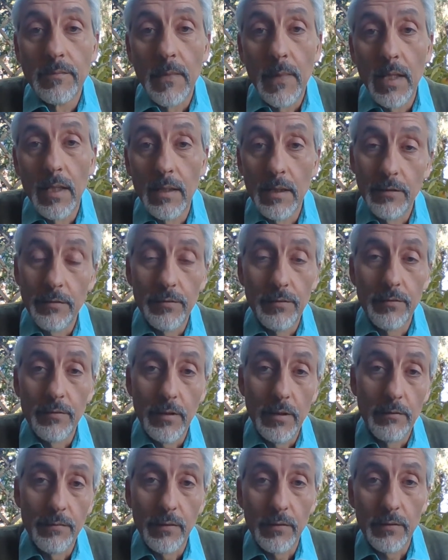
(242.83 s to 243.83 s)
Unless you
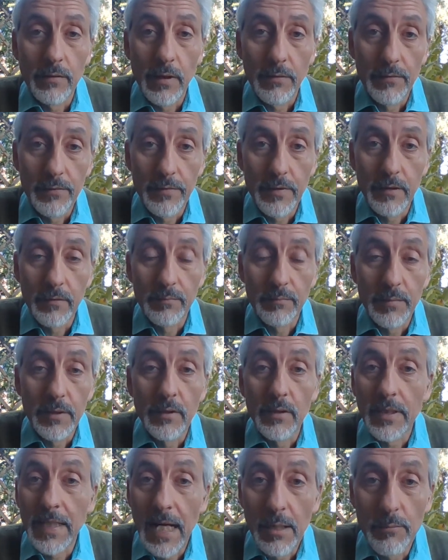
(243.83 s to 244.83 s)
turn and photograph yourself, but
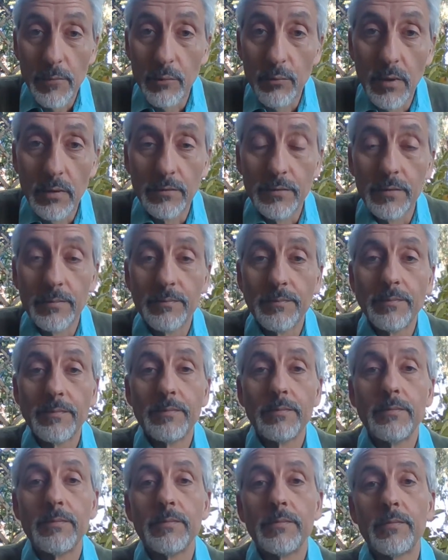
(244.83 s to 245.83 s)
your camera won't
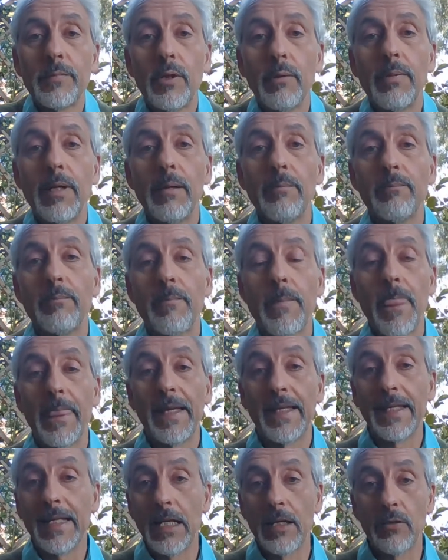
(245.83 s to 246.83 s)
pop up.
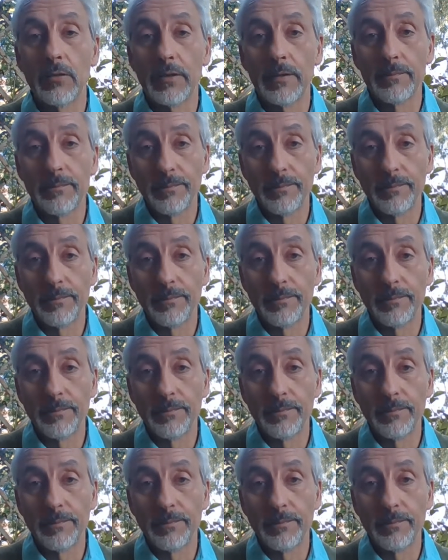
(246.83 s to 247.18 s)
It cannot.